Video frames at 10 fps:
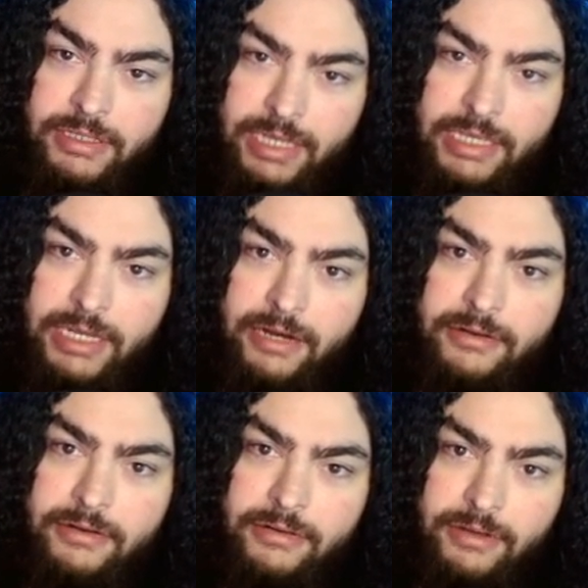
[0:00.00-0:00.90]
Take
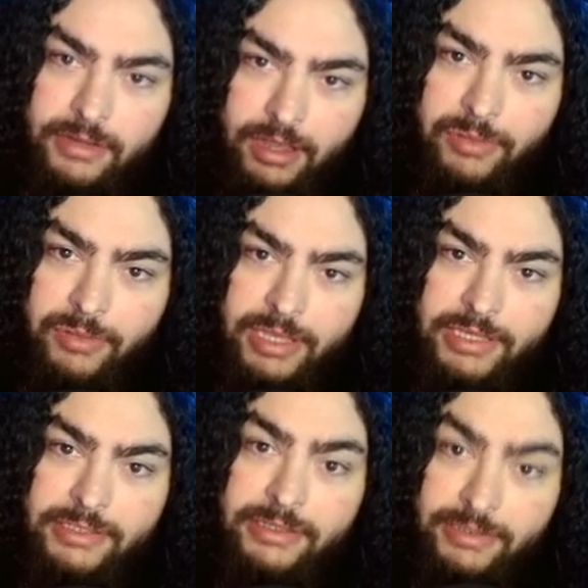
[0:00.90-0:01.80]
care. God
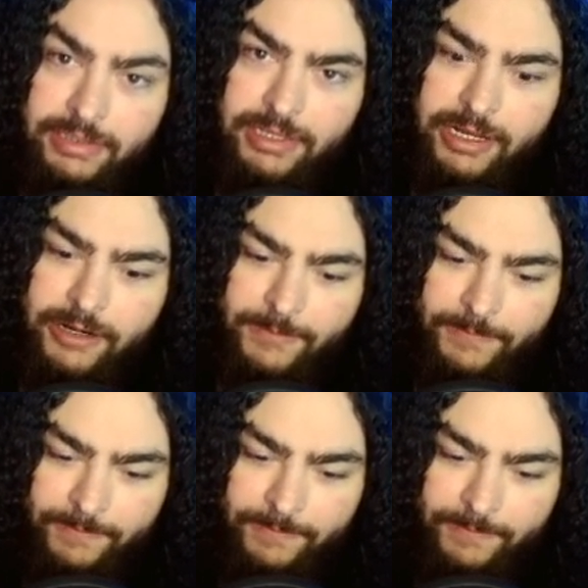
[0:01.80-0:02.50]
bless. See you later.